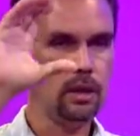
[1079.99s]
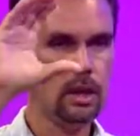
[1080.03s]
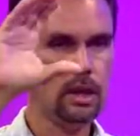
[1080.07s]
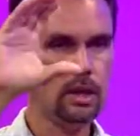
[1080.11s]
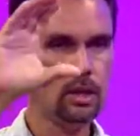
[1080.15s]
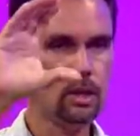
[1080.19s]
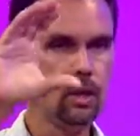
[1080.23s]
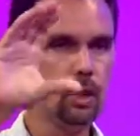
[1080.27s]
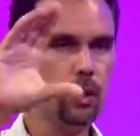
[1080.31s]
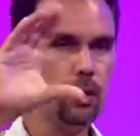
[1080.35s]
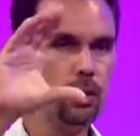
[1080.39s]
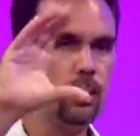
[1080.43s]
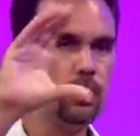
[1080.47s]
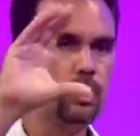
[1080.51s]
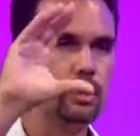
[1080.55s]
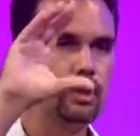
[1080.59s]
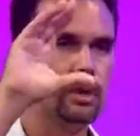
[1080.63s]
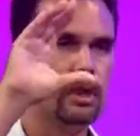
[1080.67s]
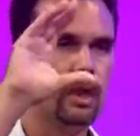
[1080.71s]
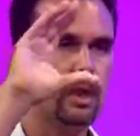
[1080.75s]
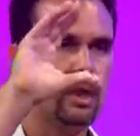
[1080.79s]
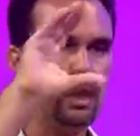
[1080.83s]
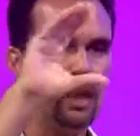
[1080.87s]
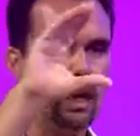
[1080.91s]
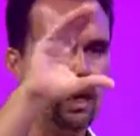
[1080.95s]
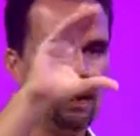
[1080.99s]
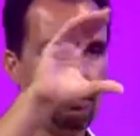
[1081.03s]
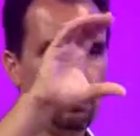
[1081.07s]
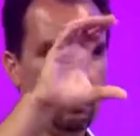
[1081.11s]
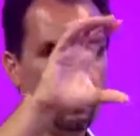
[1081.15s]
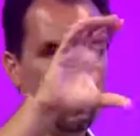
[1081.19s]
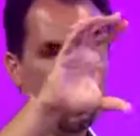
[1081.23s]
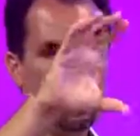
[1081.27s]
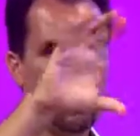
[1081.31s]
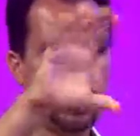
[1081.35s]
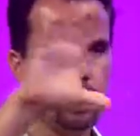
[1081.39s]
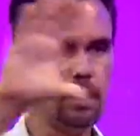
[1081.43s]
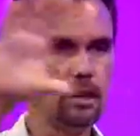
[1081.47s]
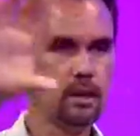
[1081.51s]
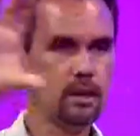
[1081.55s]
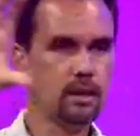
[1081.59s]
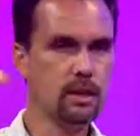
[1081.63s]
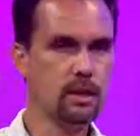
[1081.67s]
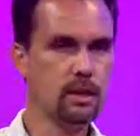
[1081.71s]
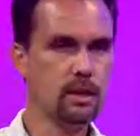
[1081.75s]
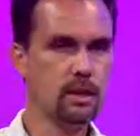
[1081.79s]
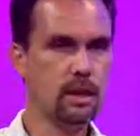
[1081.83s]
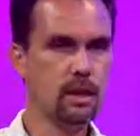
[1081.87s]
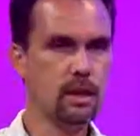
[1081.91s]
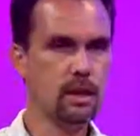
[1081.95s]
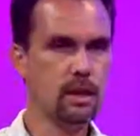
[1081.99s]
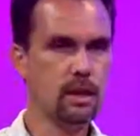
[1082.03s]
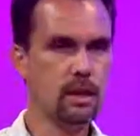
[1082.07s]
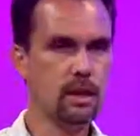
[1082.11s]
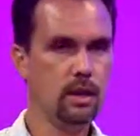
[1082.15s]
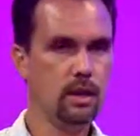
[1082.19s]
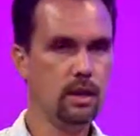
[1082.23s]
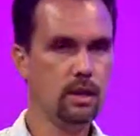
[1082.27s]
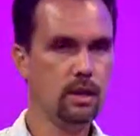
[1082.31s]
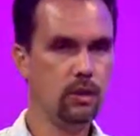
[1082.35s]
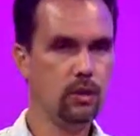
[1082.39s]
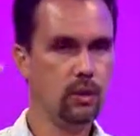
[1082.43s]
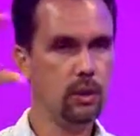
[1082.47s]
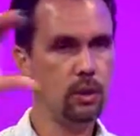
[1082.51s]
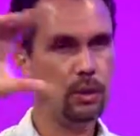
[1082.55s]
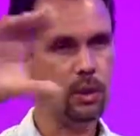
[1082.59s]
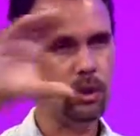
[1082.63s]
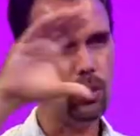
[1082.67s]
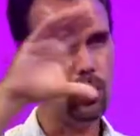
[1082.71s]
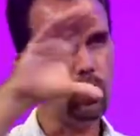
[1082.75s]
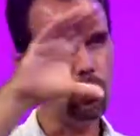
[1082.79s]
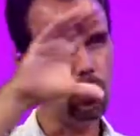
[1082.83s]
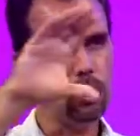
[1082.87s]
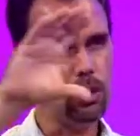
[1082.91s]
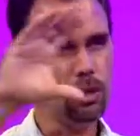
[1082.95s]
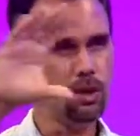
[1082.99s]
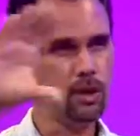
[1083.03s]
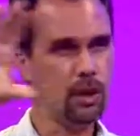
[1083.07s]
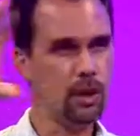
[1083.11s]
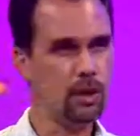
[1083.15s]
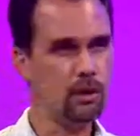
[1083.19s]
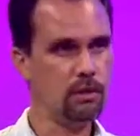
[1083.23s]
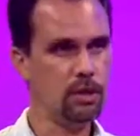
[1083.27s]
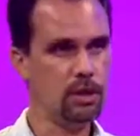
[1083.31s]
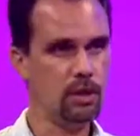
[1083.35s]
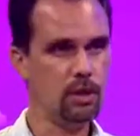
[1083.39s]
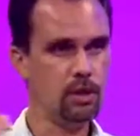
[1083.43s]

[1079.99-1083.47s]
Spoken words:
leaseholds, and life estates, what we normally think of as